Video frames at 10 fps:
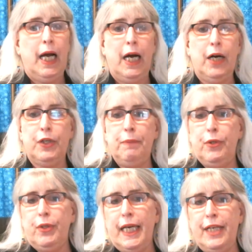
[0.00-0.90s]
our
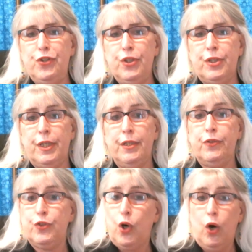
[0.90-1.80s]
communication
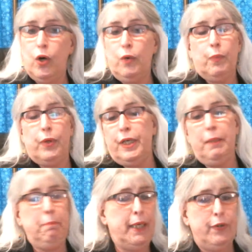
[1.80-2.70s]
skills are
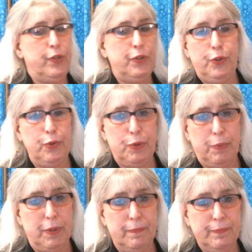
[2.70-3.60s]
working better than
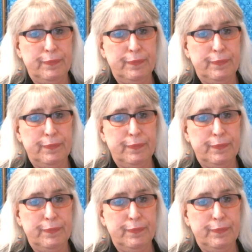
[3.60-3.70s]
usual.